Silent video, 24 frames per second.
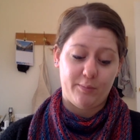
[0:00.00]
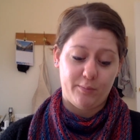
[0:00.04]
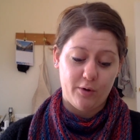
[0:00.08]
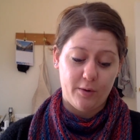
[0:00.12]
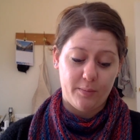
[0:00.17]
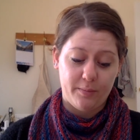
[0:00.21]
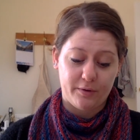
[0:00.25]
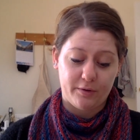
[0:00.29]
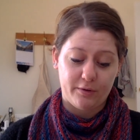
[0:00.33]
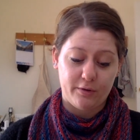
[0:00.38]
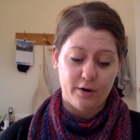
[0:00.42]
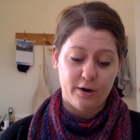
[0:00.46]

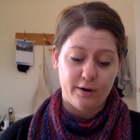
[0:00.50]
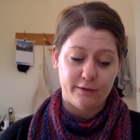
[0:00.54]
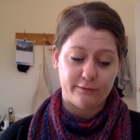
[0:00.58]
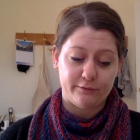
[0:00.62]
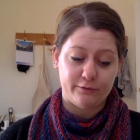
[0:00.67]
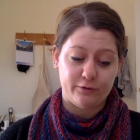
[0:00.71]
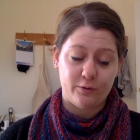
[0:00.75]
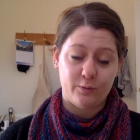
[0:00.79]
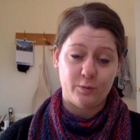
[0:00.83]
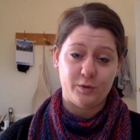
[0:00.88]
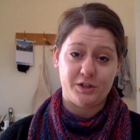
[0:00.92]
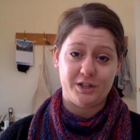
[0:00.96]
proper craft
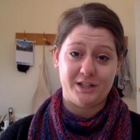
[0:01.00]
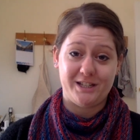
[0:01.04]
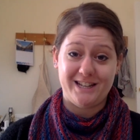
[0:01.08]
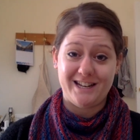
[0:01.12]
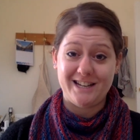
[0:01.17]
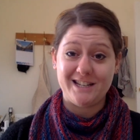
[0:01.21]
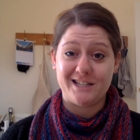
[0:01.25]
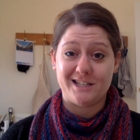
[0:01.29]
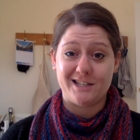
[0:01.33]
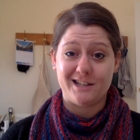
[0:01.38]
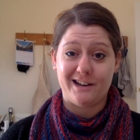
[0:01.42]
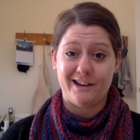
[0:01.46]
room which is
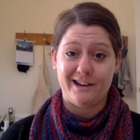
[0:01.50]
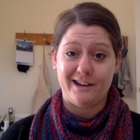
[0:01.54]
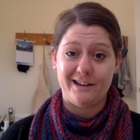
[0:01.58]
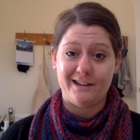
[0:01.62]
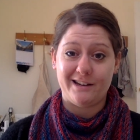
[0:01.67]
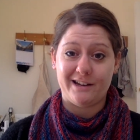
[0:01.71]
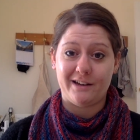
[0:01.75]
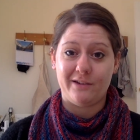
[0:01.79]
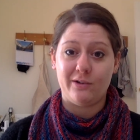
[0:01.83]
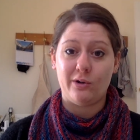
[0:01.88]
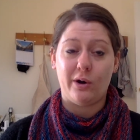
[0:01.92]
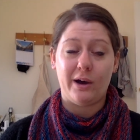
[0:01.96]
inside
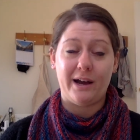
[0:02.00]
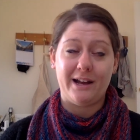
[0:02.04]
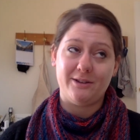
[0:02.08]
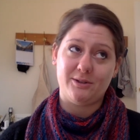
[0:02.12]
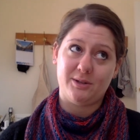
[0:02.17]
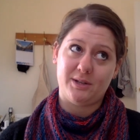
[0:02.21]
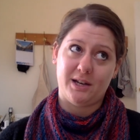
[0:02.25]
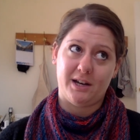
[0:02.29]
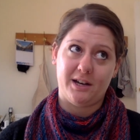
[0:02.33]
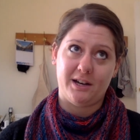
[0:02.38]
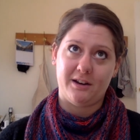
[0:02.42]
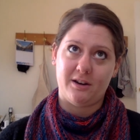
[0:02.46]
and not
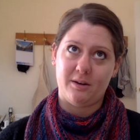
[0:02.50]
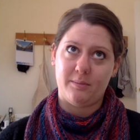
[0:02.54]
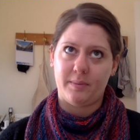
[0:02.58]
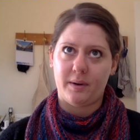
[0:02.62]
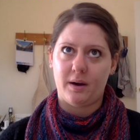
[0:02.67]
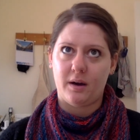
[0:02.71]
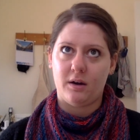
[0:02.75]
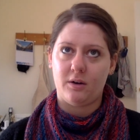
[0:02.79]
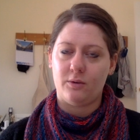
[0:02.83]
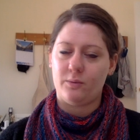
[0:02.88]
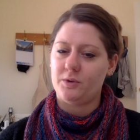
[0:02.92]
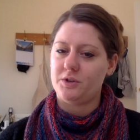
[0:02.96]
outside in a
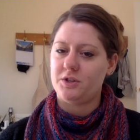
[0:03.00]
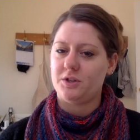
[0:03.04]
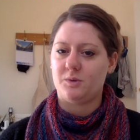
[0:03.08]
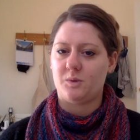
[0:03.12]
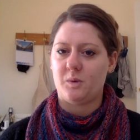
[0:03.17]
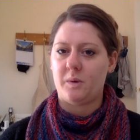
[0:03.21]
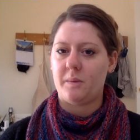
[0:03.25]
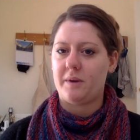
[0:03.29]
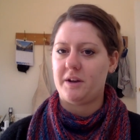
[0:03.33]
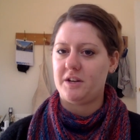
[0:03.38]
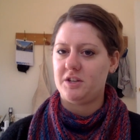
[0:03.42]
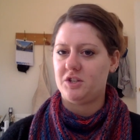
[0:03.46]
barn, which is
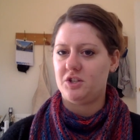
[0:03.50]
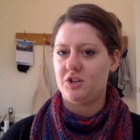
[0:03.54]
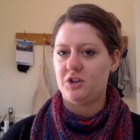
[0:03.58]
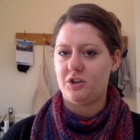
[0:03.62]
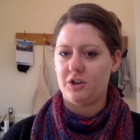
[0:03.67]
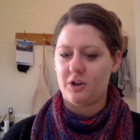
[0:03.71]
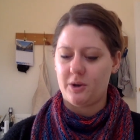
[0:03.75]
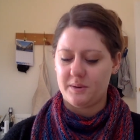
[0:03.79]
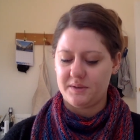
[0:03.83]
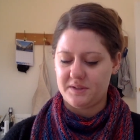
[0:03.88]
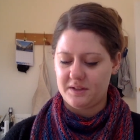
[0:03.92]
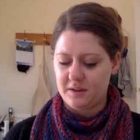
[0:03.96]
where my
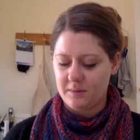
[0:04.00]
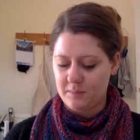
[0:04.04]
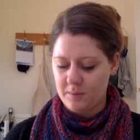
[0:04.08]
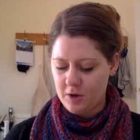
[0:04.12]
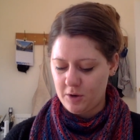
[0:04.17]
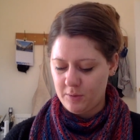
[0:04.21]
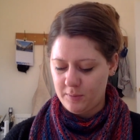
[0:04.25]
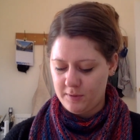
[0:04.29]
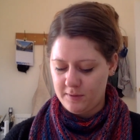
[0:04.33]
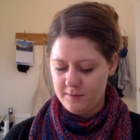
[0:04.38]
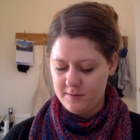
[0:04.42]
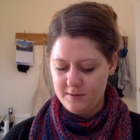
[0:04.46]
studio is at the
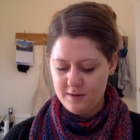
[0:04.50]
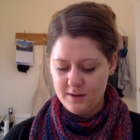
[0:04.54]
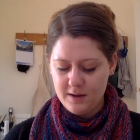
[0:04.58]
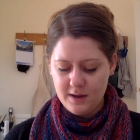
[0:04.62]
moment